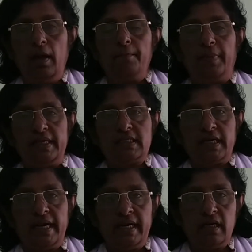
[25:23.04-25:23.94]
Please
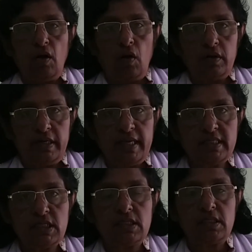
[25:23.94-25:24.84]
read all
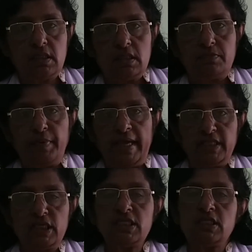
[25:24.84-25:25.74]
these
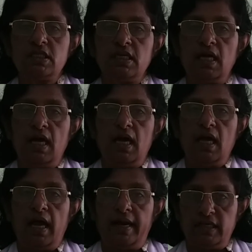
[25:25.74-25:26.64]
pages
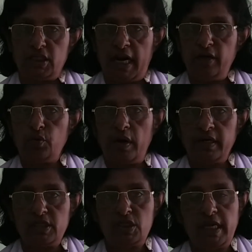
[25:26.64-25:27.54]
and try to
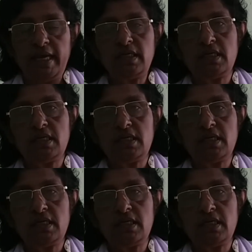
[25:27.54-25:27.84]
understand.